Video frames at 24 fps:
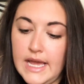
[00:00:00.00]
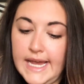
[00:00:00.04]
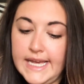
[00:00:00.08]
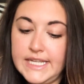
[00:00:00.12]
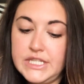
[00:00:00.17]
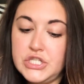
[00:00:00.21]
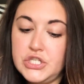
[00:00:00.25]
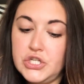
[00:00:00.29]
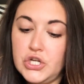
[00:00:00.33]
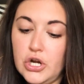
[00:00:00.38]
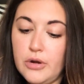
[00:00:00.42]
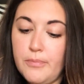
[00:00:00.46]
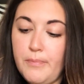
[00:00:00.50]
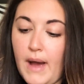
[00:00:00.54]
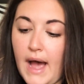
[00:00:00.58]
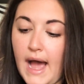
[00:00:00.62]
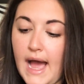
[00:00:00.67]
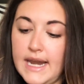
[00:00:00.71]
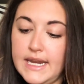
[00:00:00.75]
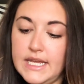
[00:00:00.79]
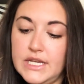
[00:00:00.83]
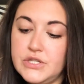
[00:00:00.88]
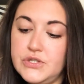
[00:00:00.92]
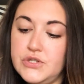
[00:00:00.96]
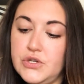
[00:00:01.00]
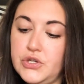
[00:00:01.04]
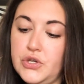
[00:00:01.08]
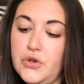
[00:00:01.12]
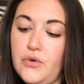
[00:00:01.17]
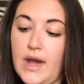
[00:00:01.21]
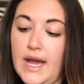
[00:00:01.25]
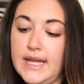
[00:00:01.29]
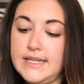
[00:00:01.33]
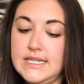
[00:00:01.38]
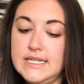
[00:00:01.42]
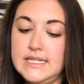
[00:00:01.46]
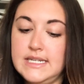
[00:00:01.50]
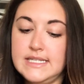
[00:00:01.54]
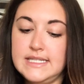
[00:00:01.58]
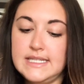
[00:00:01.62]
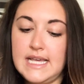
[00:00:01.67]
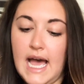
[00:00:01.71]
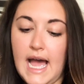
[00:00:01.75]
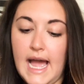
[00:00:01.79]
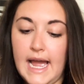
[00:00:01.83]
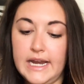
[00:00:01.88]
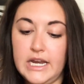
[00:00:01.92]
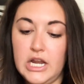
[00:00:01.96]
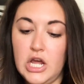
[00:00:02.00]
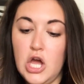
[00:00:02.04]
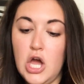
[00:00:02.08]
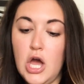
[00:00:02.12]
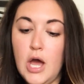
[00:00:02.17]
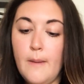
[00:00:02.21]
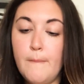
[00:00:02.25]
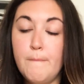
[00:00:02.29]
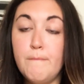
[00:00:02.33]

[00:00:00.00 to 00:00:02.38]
It's your body, so you get to decide.